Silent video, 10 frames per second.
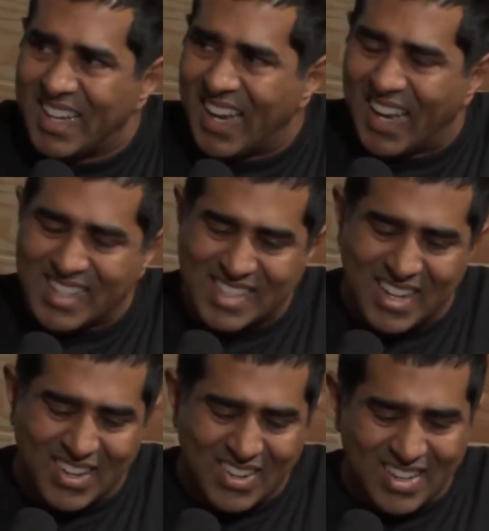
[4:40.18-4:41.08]
Yeah.
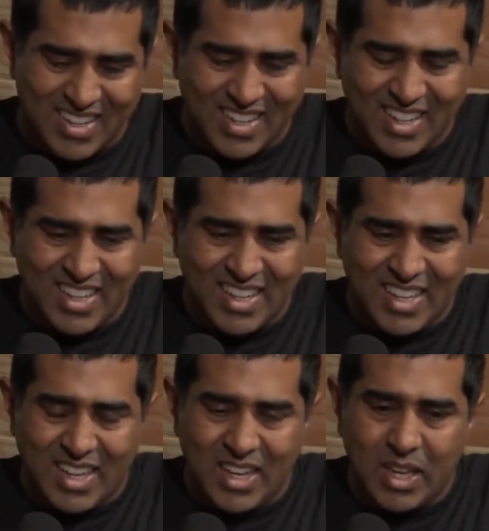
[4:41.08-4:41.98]
So
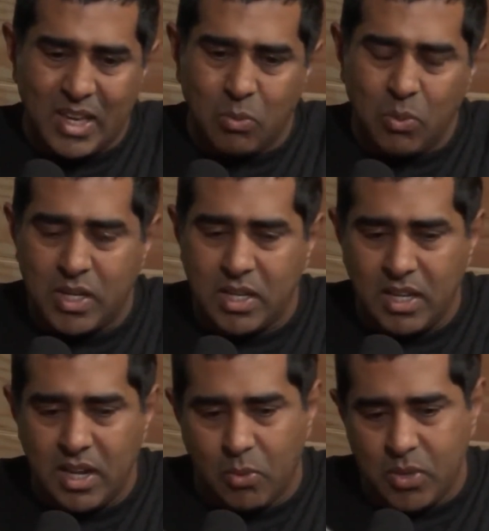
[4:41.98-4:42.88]
we
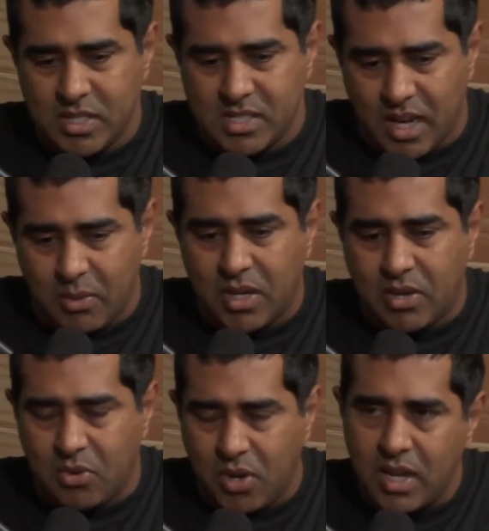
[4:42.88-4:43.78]

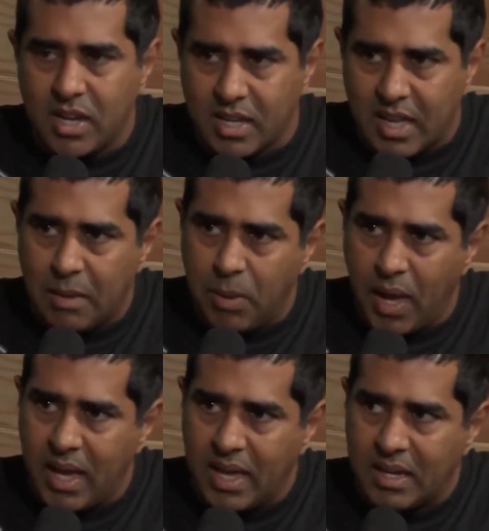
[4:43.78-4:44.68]
created a
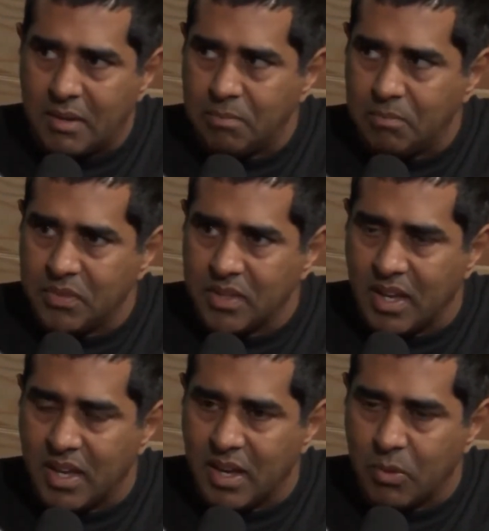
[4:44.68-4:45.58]
campaign,
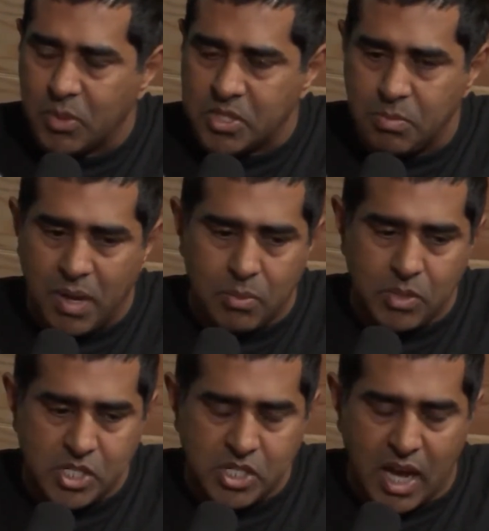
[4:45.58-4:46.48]
which meant
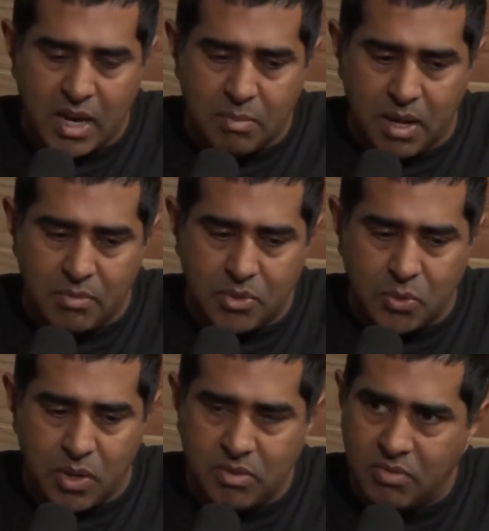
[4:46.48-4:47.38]
we shot about
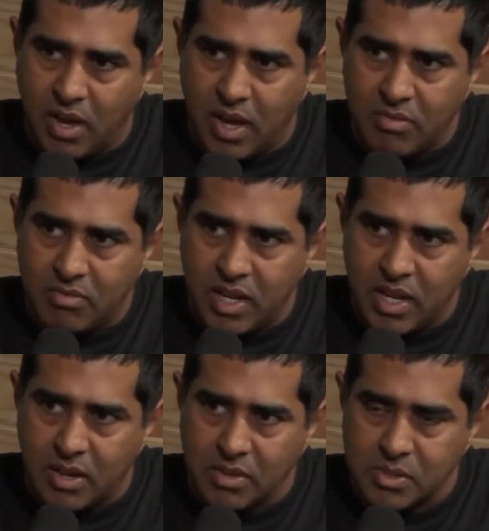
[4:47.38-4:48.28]
25
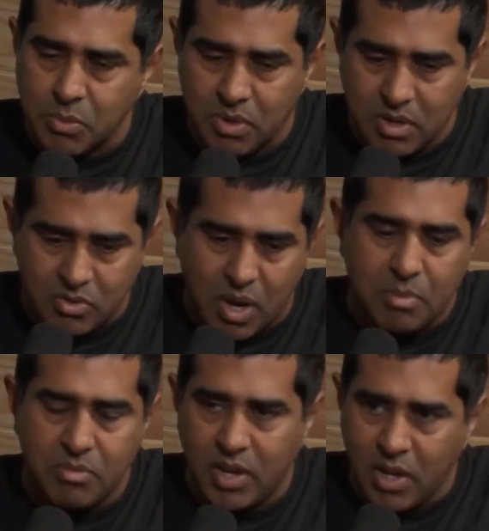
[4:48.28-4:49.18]
videos, and we were going to drop
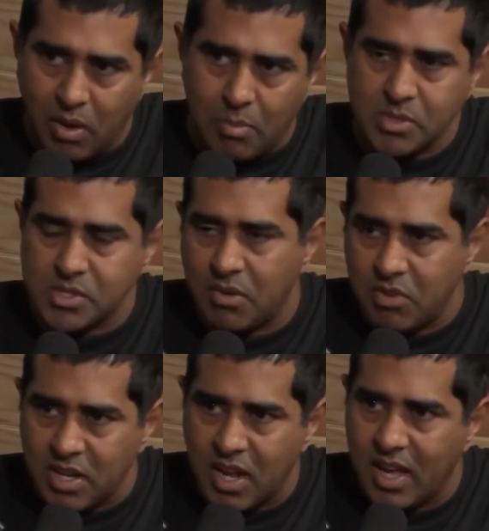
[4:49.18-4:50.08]
a video almost every day.